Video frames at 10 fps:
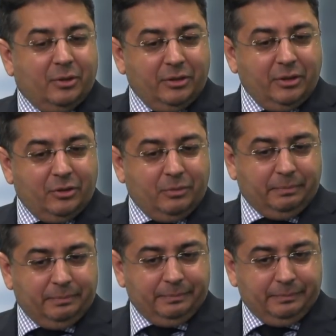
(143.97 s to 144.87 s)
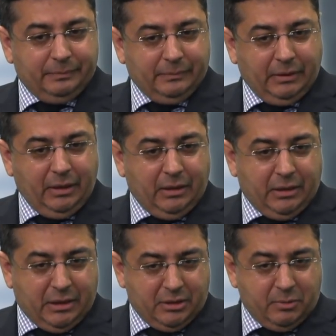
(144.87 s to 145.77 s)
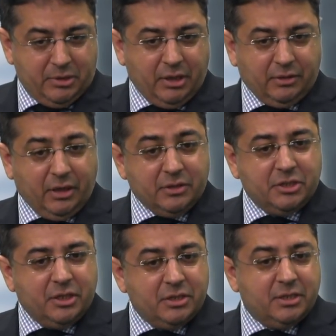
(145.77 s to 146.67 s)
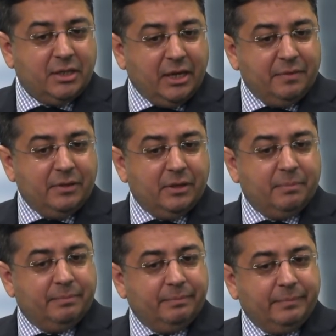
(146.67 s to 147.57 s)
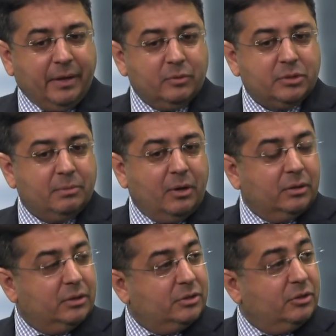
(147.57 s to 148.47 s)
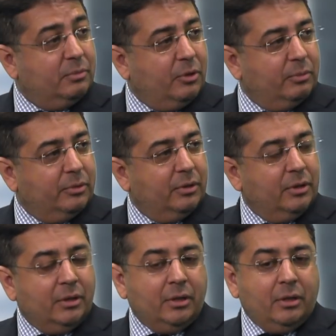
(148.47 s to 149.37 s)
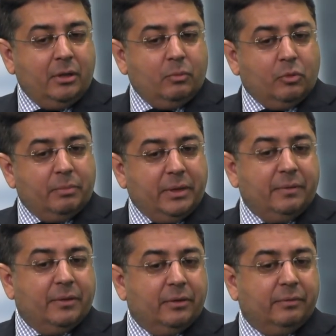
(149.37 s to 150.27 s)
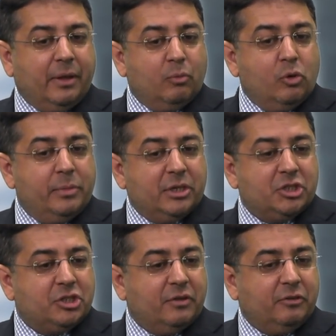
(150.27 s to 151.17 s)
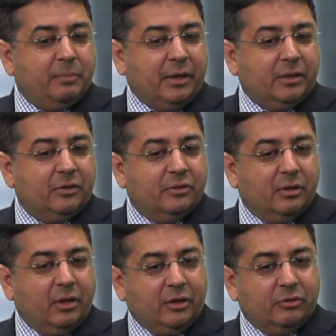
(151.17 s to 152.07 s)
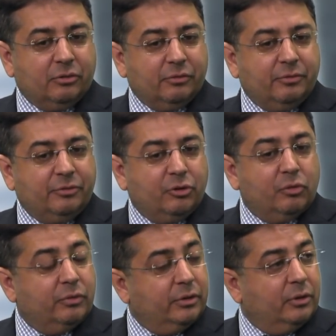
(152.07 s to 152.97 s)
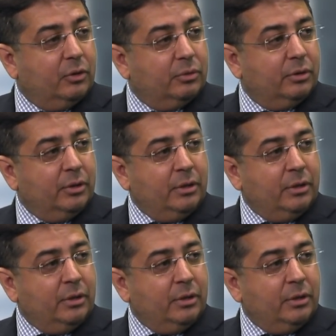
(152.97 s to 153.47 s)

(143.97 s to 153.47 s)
I think, again, as I was saying, the uncertainty in the equity markets at the moment will mean that there will be a shift back into the likes of silver and gold.